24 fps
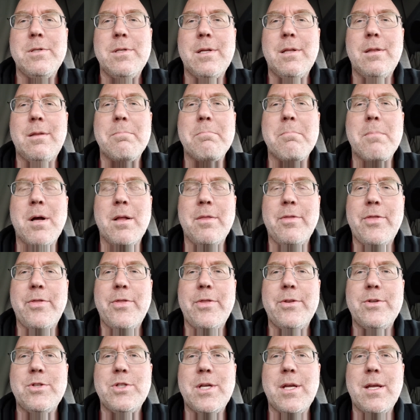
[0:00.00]
and the
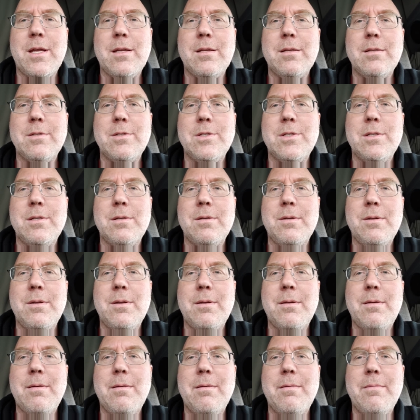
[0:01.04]
month changed,
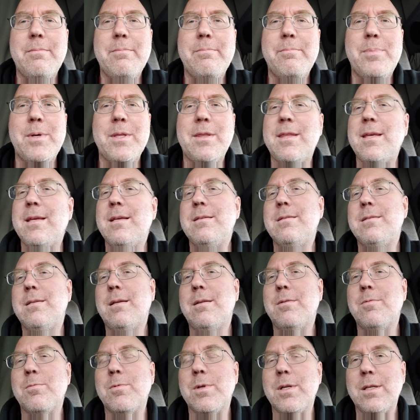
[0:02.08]
but things
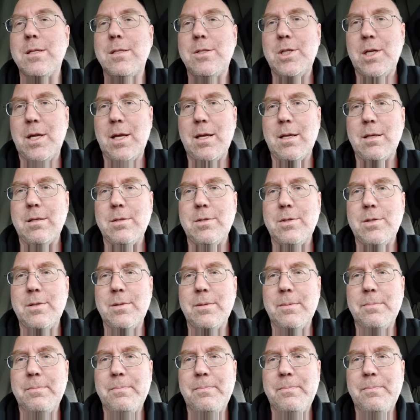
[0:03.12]
didn't really change.